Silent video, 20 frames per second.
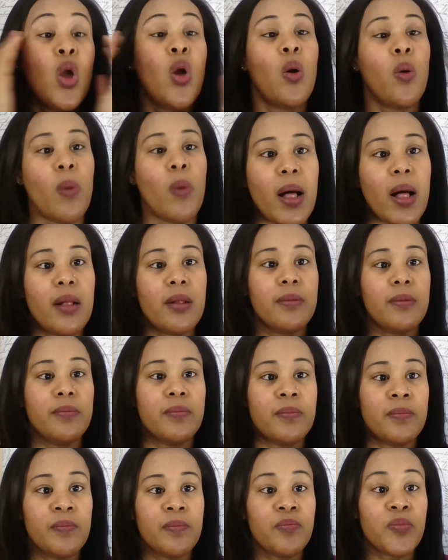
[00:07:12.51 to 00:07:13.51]
Well,
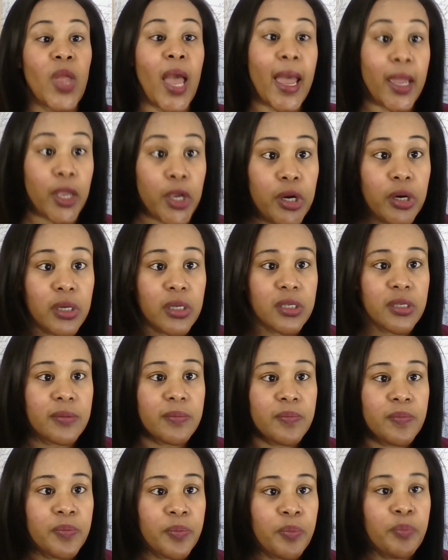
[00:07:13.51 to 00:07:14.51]
I could
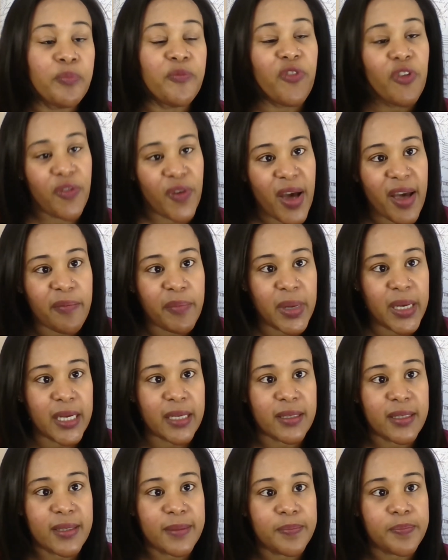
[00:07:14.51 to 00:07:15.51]
for 5
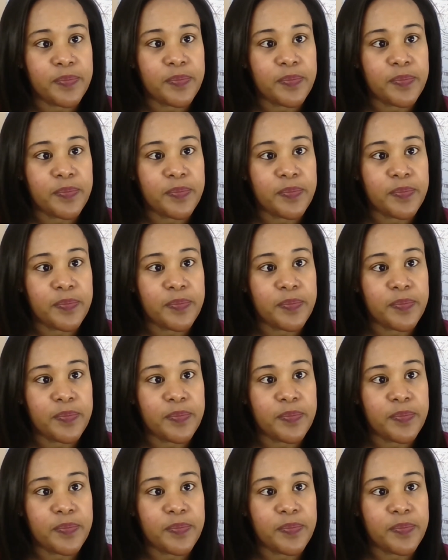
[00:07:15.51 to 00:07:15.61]
minutes.